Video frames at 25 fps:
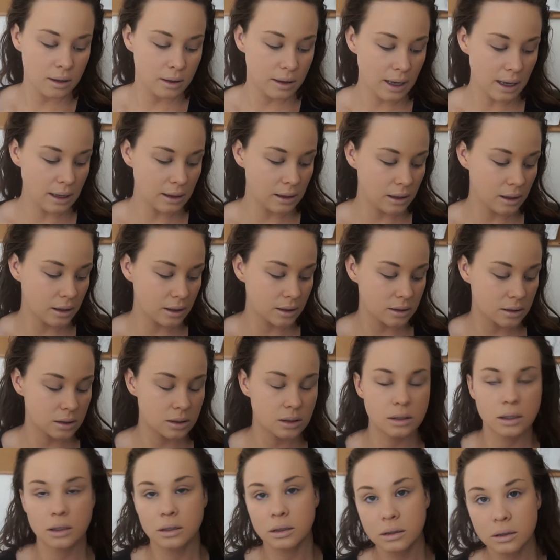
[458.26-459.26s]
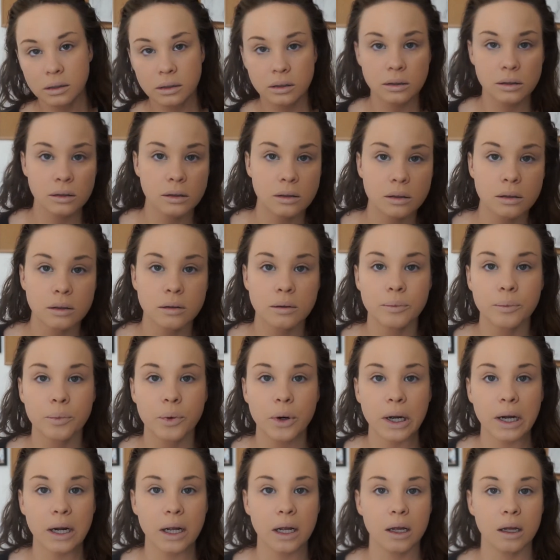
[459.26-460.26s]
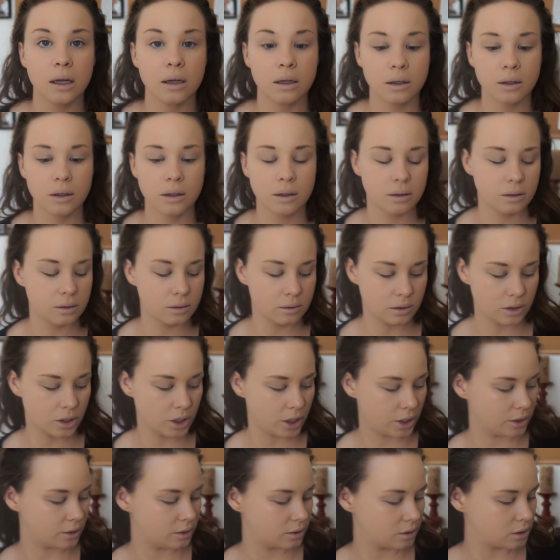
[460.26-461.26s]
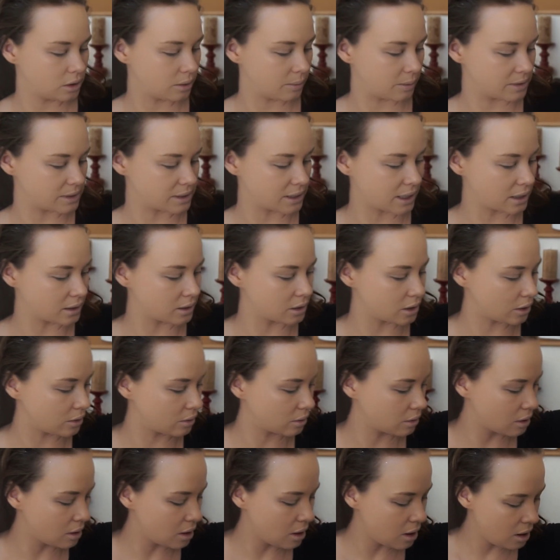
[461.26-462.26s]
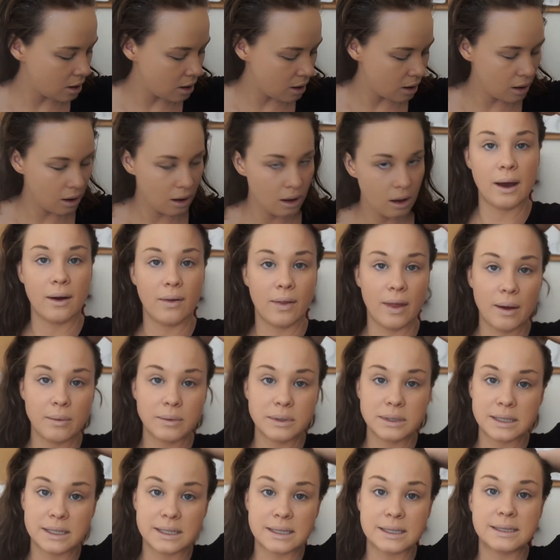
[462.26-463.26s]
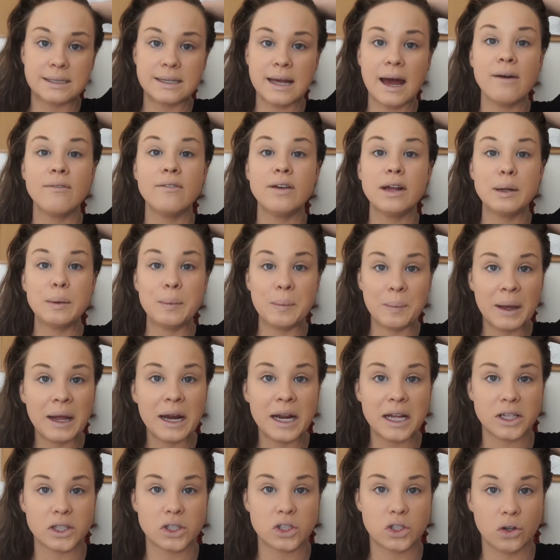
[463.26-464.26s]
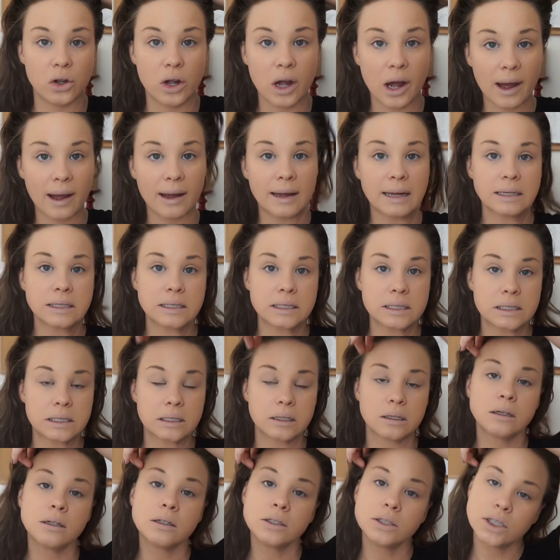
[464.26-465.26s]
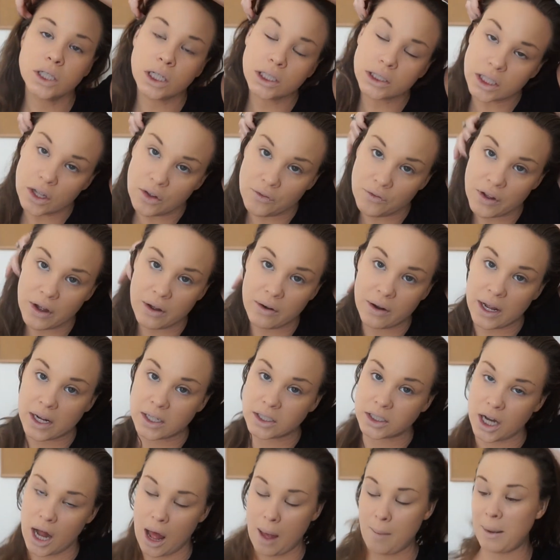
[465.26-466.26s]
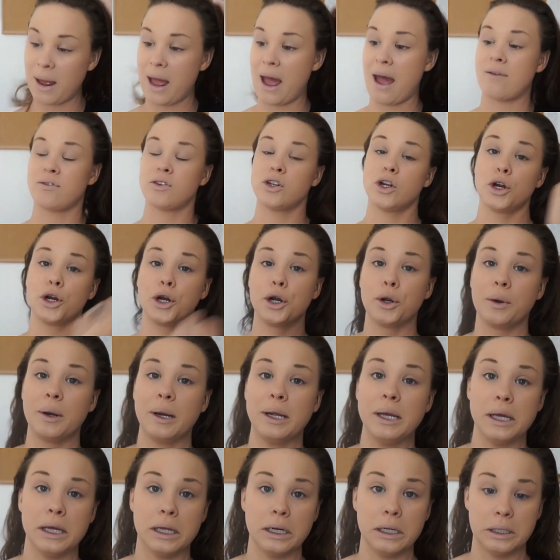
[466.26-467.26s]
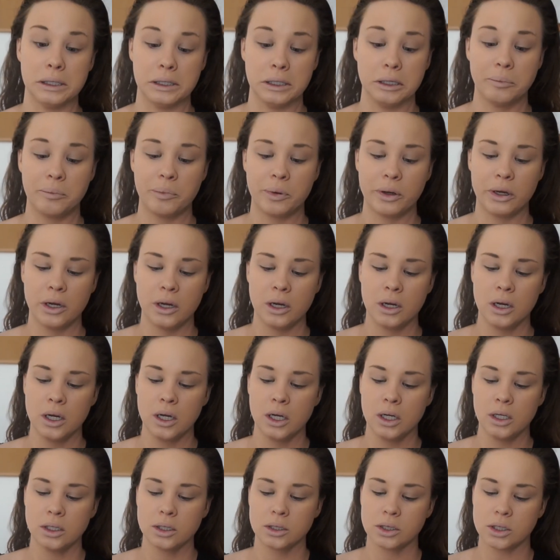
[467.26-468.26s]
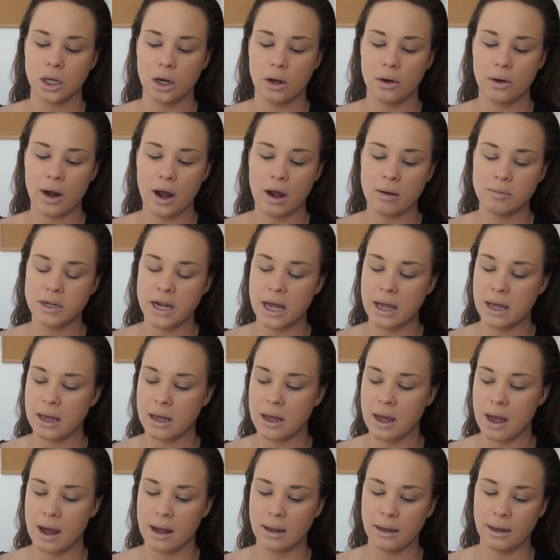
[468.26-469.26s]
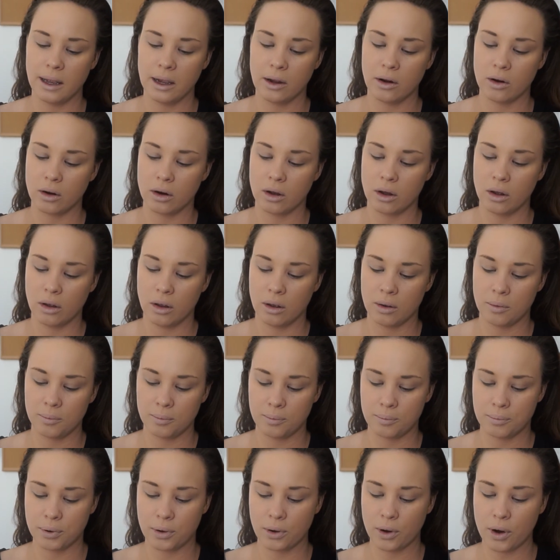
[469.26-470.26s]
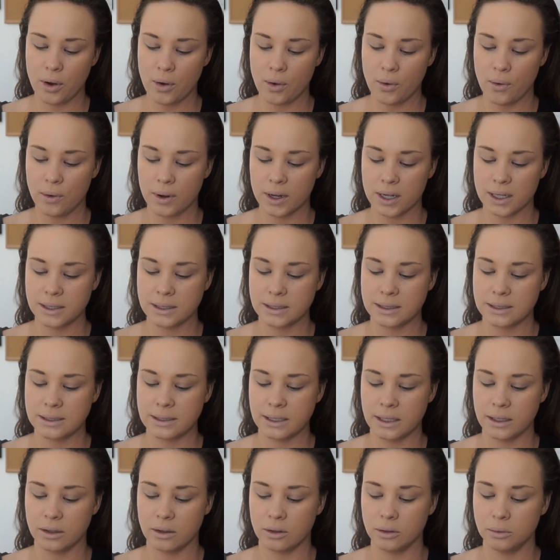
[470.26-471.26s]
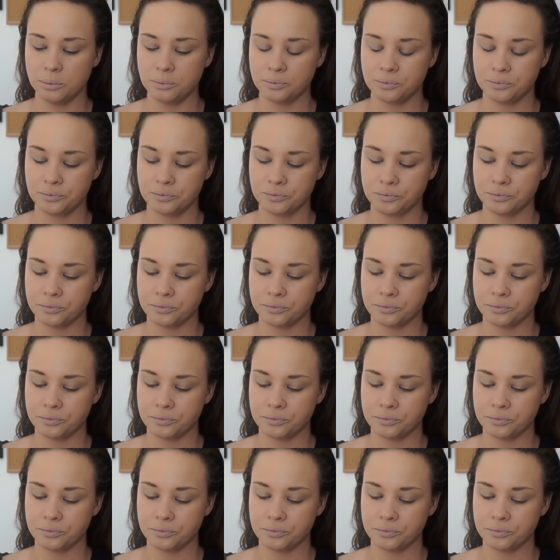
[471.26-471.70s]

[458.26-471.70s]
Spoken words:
That looks pretty good to my skin tone. Wow, that was 7 minutes, you guys, just on foundation. I'm gonna have to hurry it up. So now I'm taking LA Girl Pro Conceal,